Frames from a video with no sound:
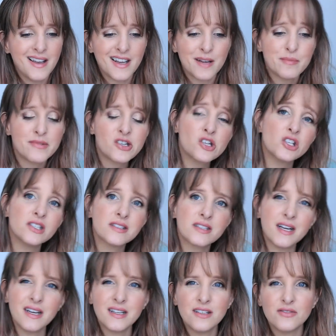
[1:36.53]
I'm just
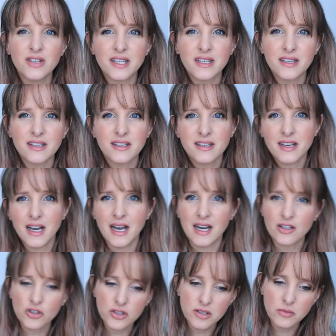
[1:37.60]
kind of like
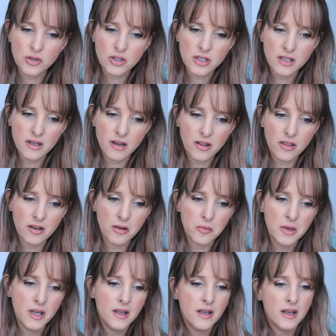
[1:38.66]
casually working on them.
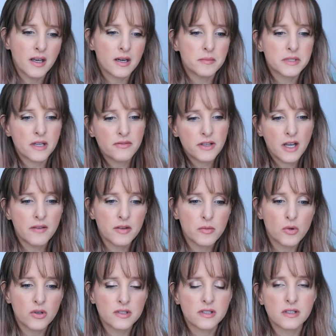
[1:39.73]
And I'm definitely having
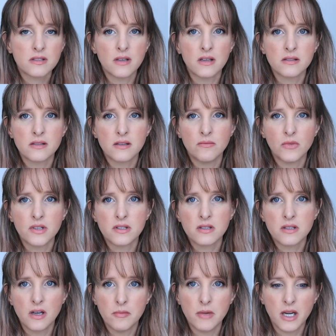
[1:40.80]
more success with
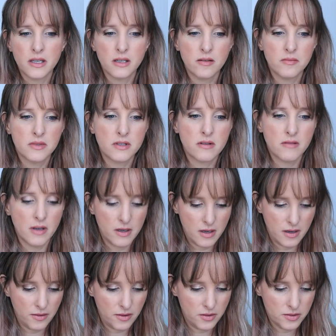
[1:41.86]
some items than
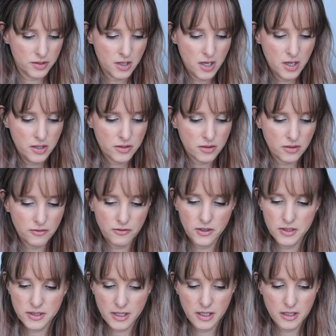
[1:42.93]
others. So the
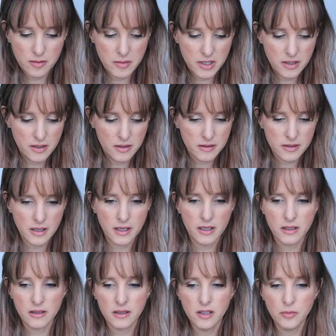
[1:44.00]
first item is
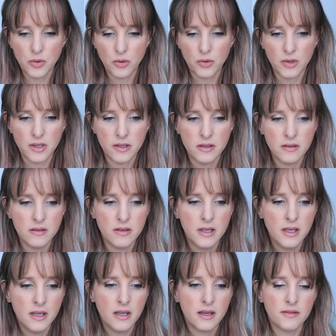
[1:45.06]
a lip oil,
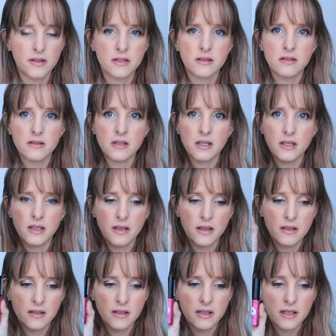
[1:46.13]
and this is
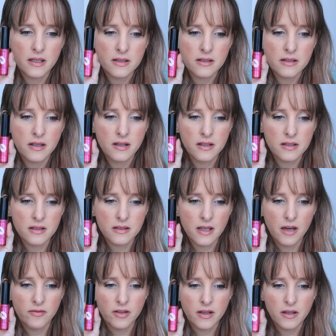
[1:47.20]
the NYX This Is
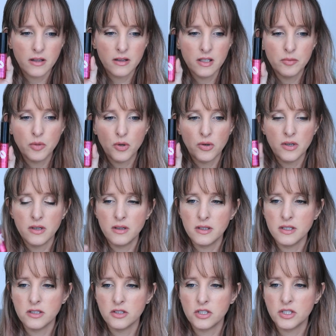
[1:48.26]
Everything Lip Oil
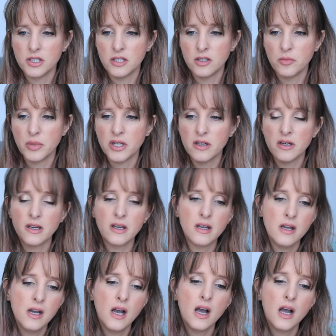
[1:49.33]
in Sheer Berry.